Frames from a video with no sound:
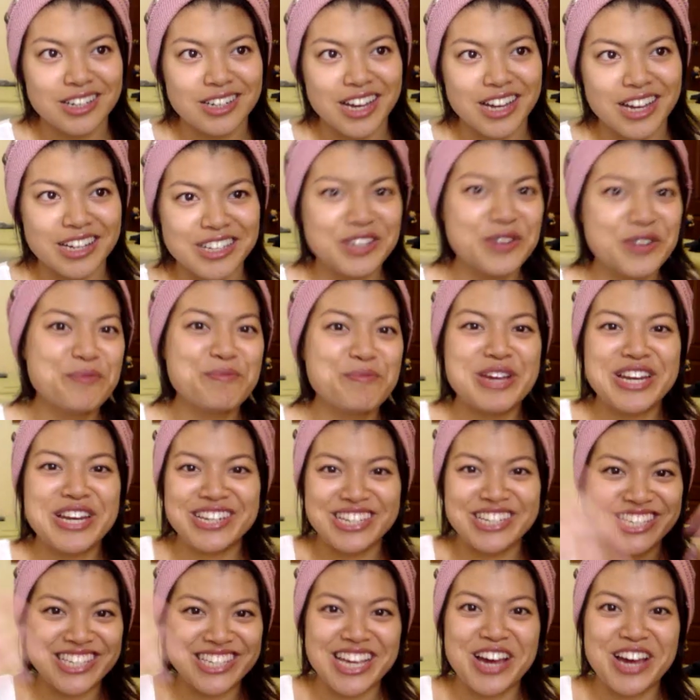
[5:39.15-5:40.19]
And I don't mean
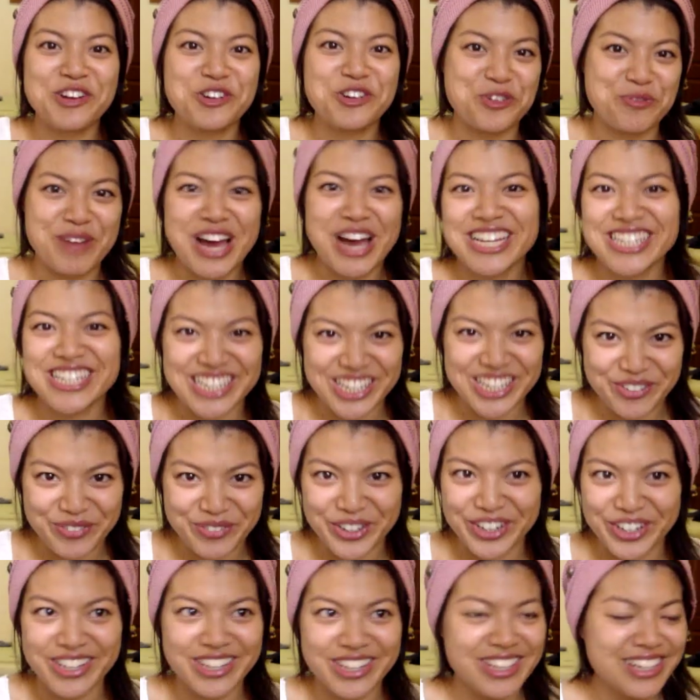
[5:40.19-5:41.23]
to sound dramatic,
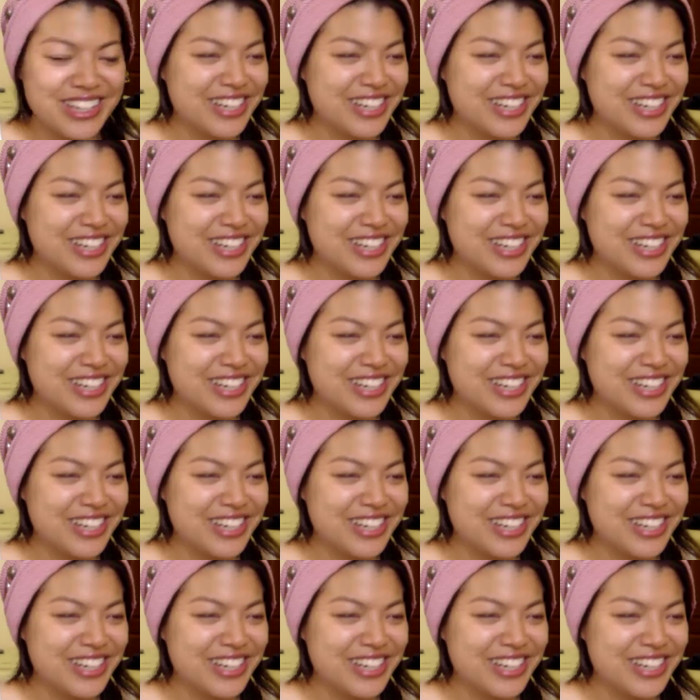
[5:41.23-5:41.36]
but